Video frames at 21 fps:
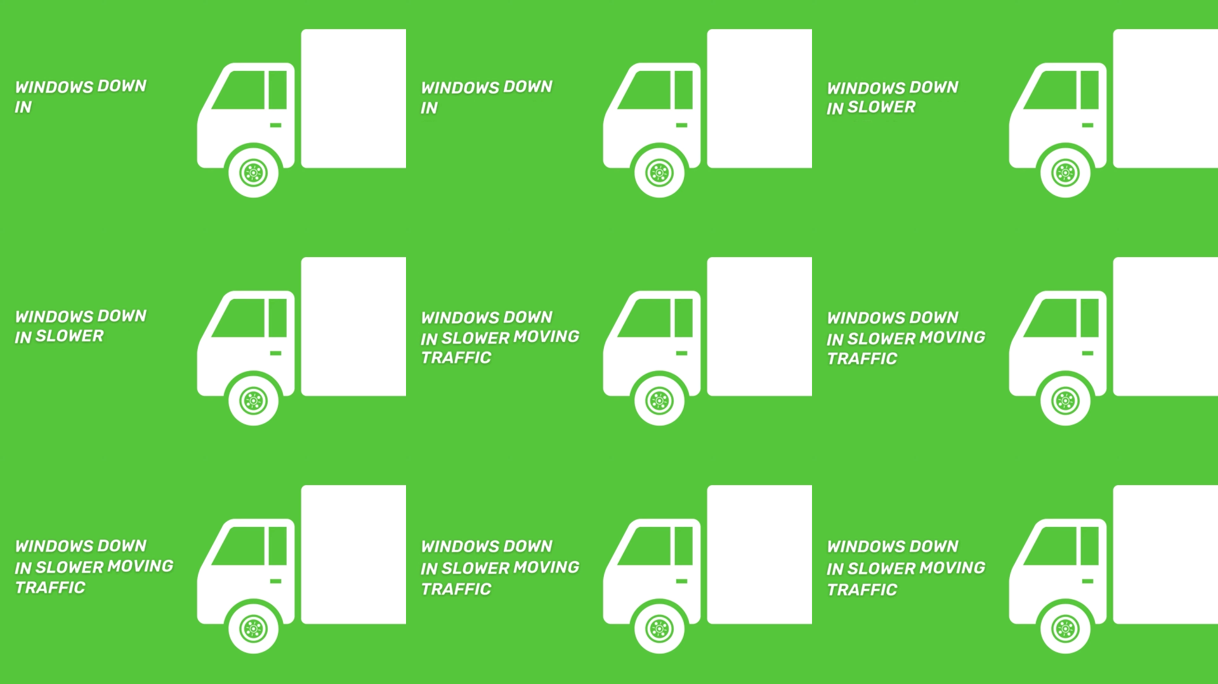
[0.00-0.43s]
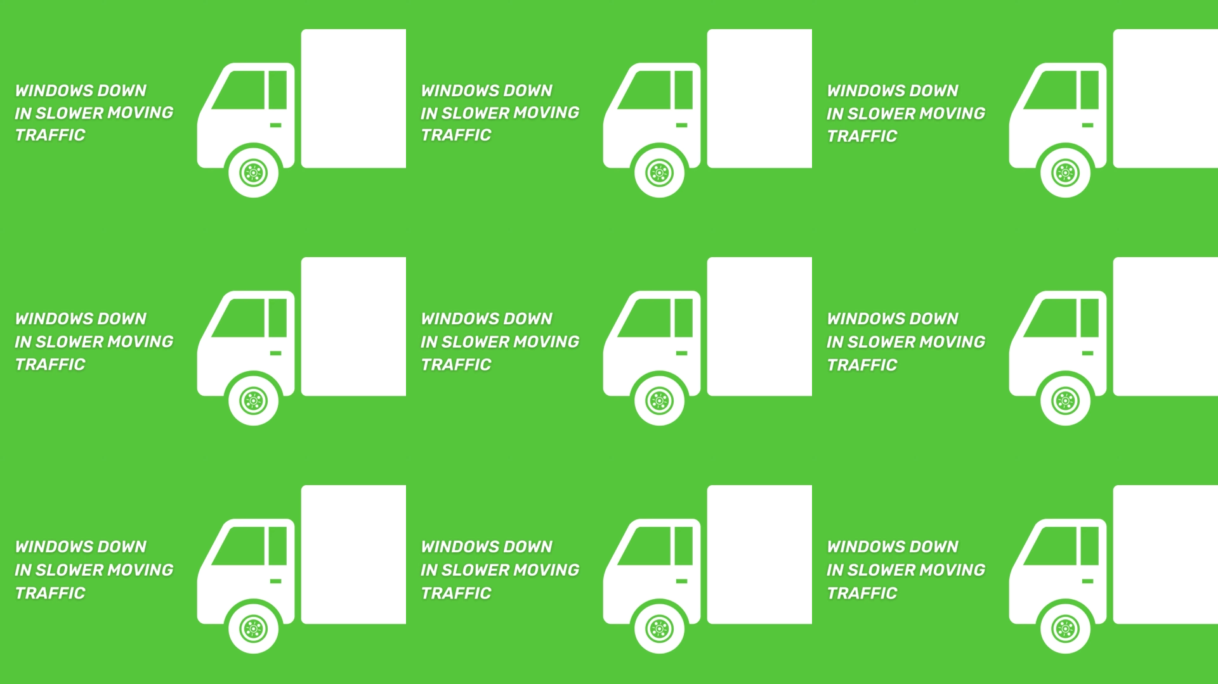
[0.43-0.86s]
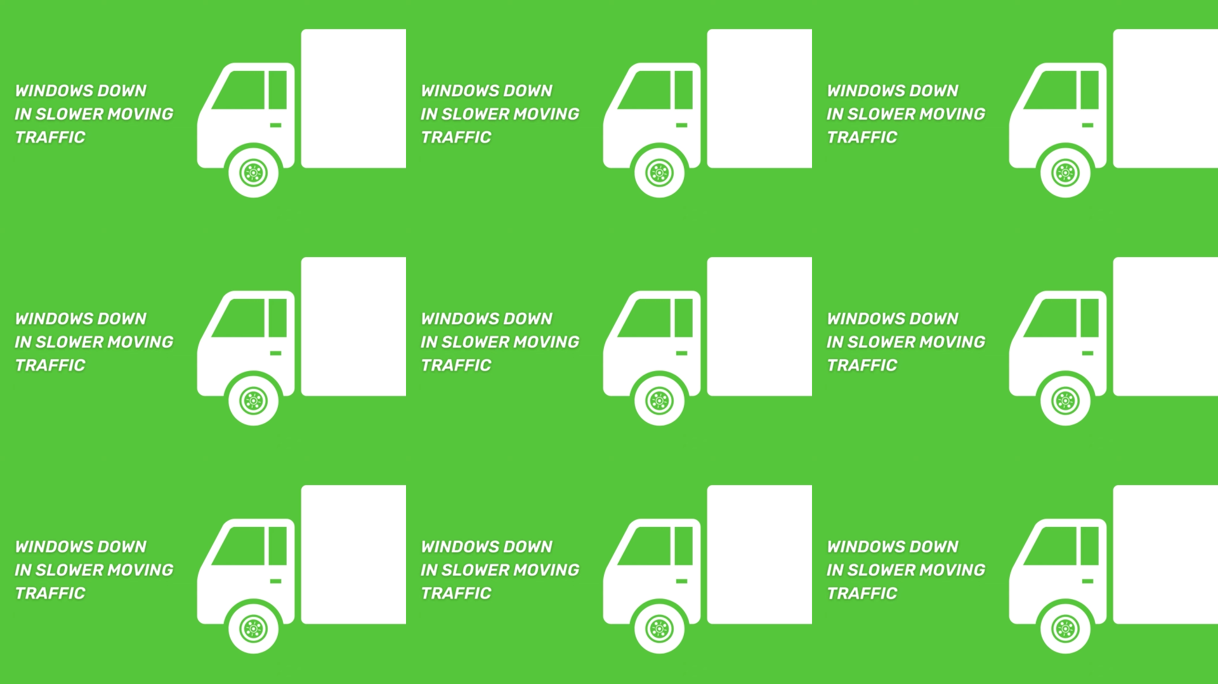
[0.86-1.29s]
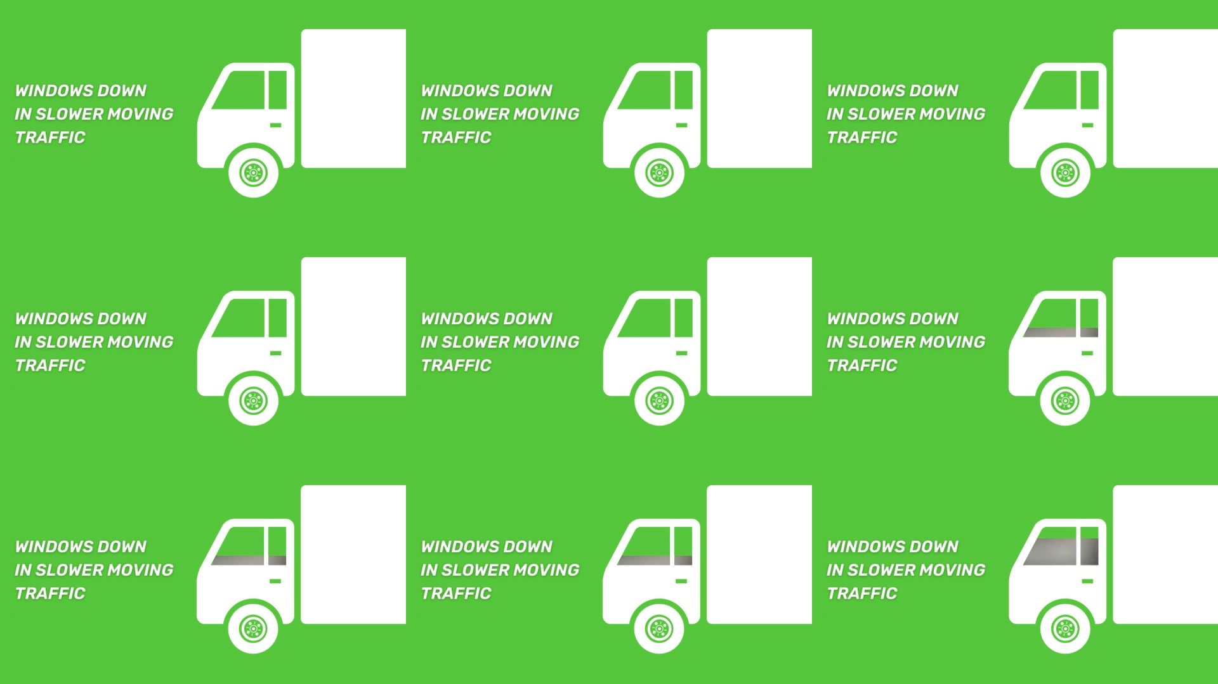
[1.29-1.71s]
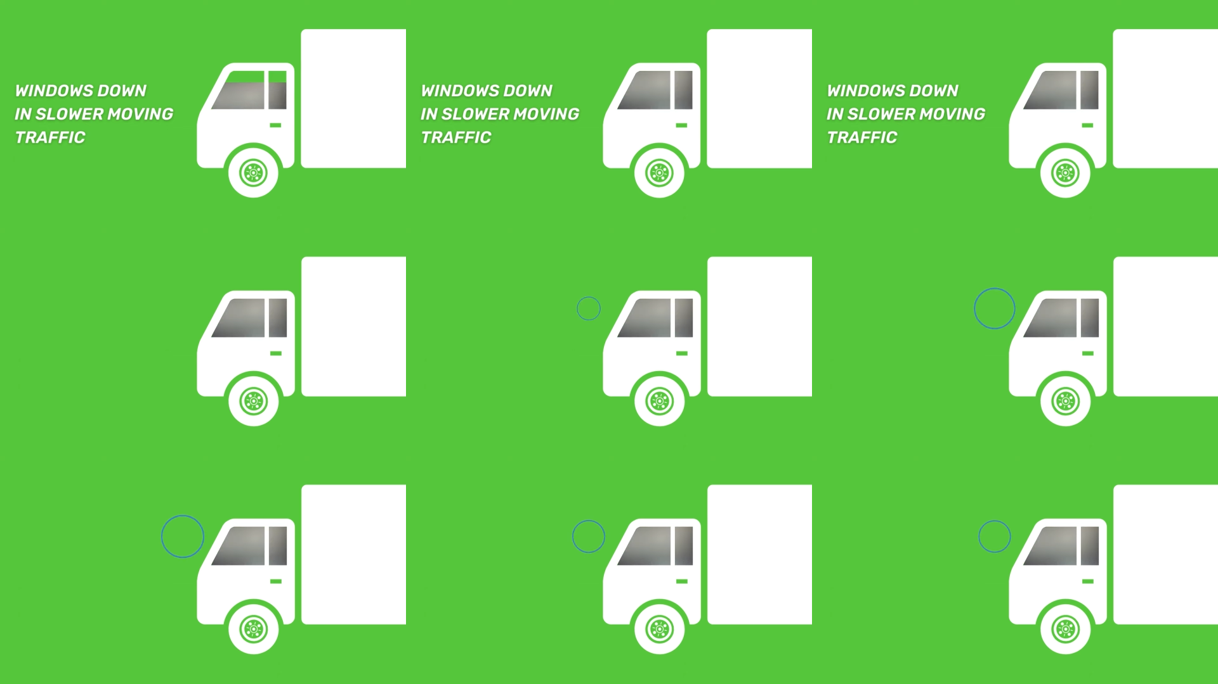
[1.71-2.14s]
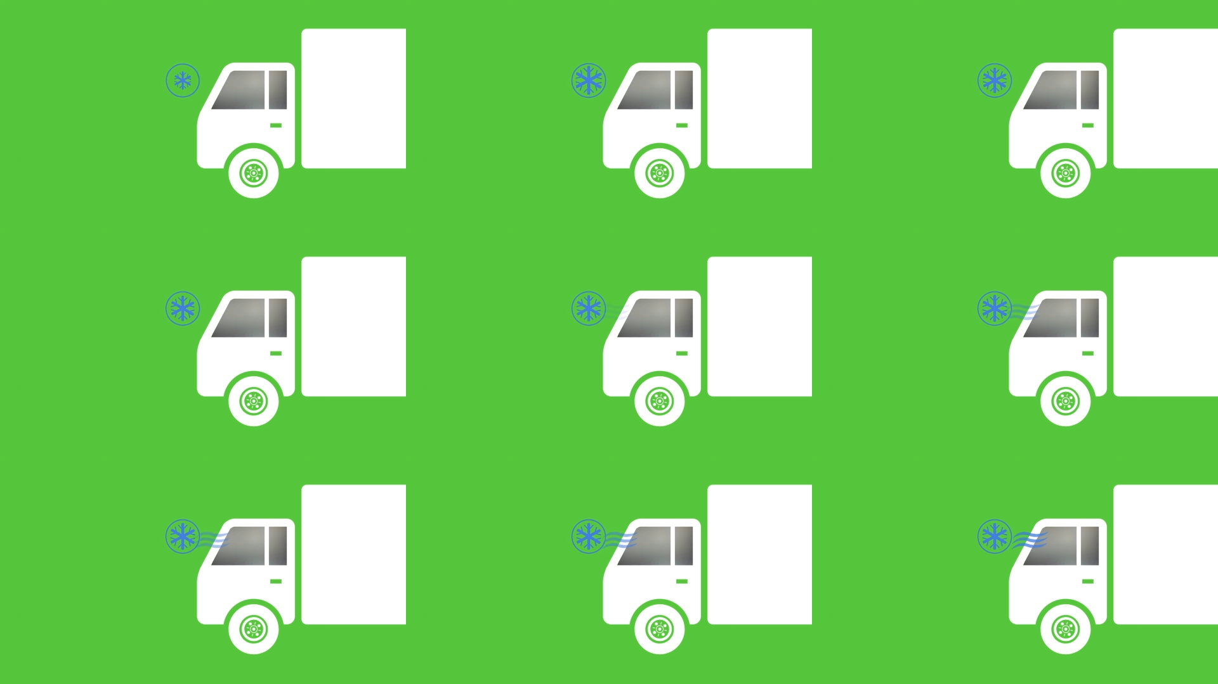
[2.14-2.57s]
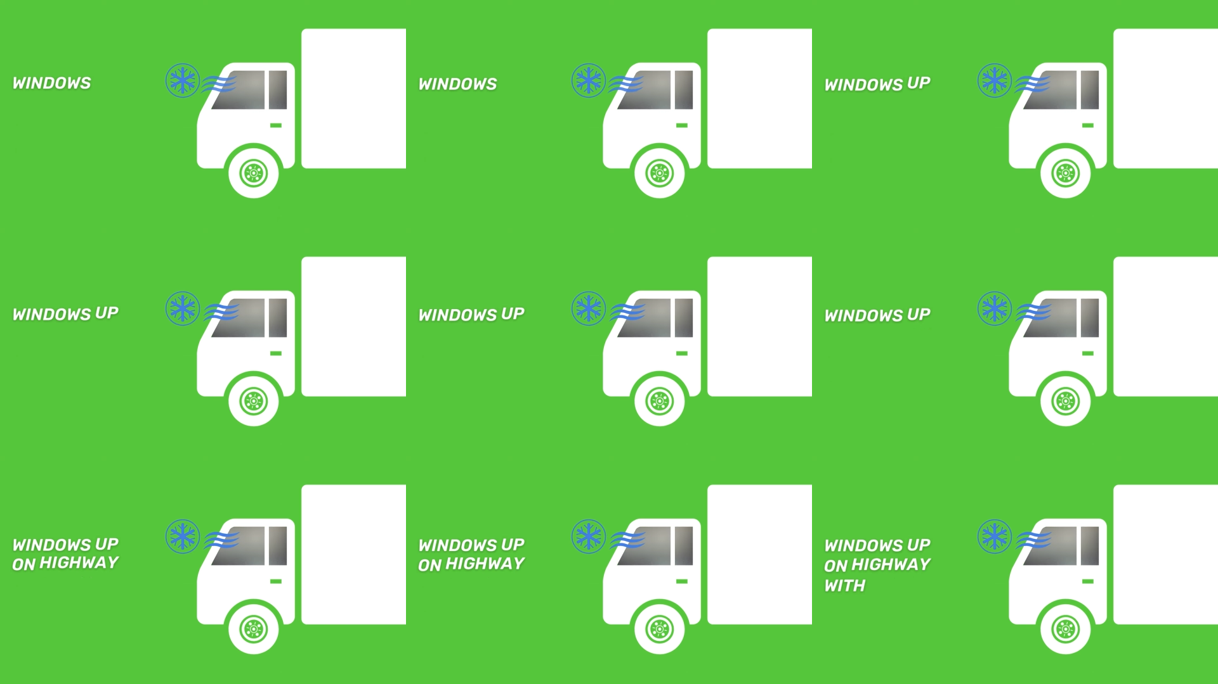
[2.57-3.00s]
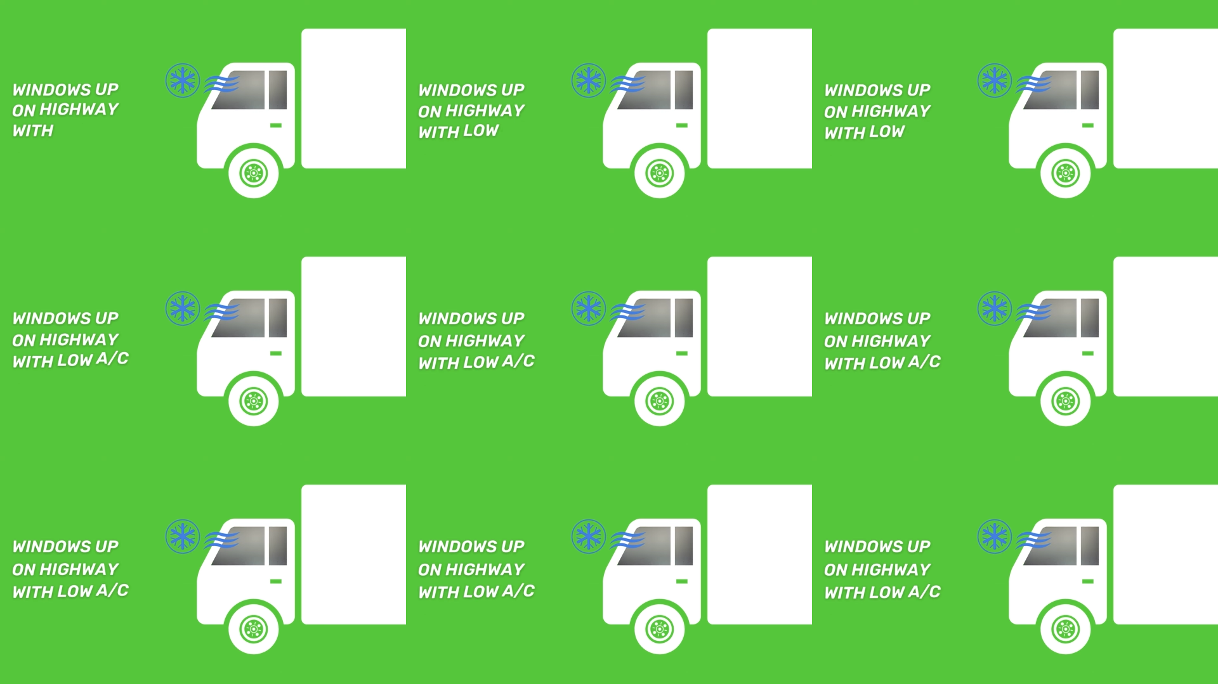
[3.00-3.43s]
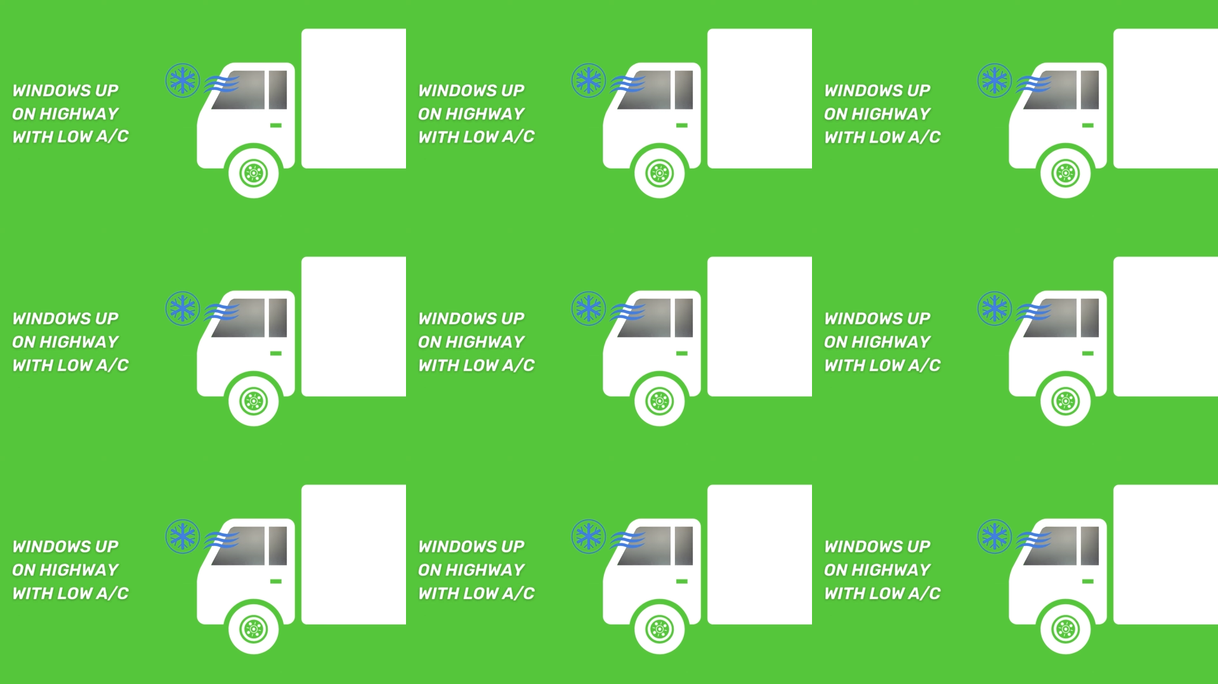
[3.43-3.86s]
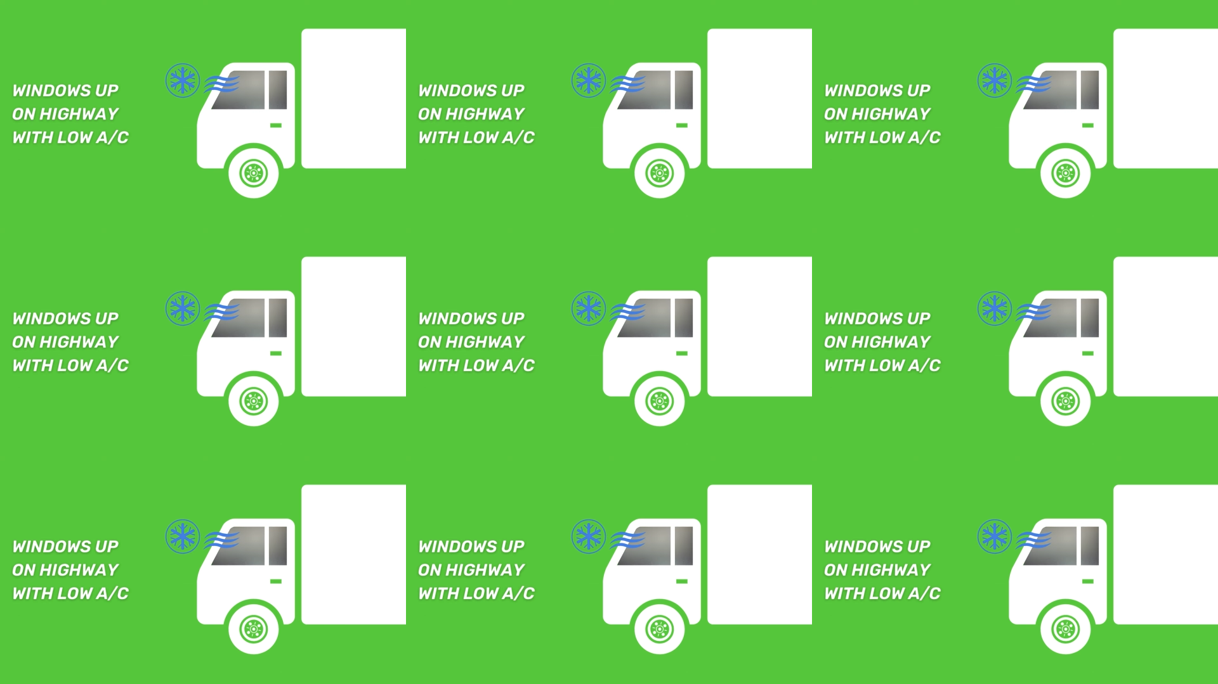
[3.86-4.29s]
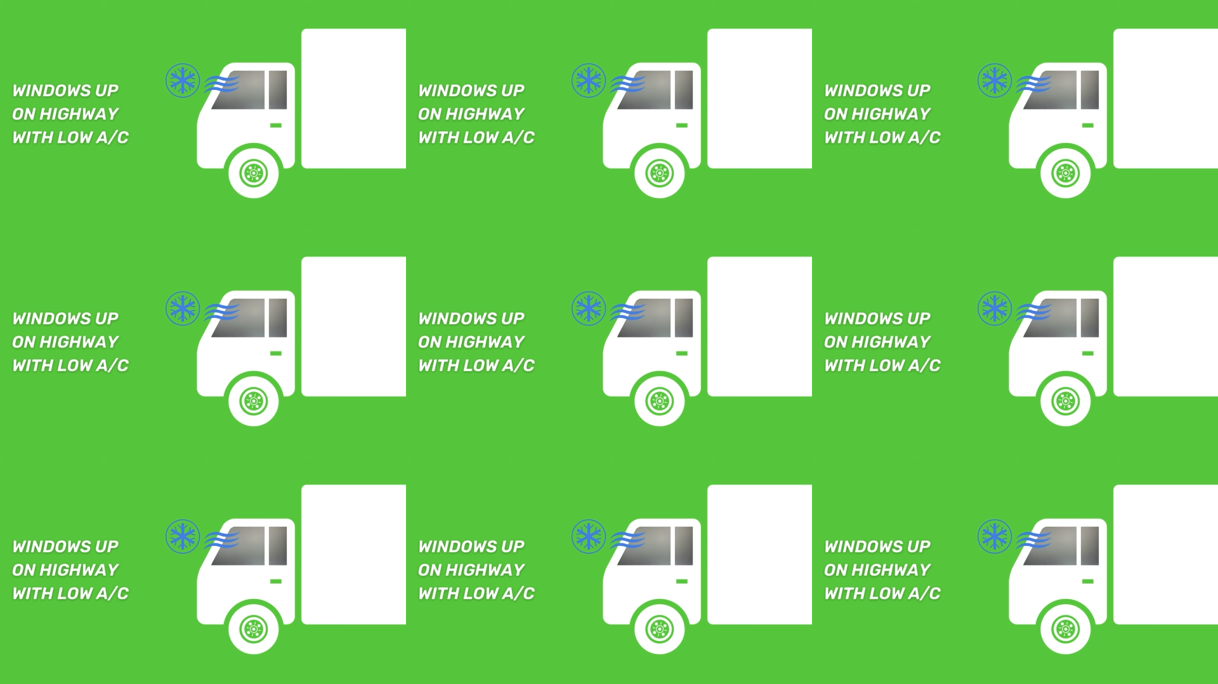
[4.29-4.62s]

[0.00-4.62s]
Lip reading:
(no speaker visible)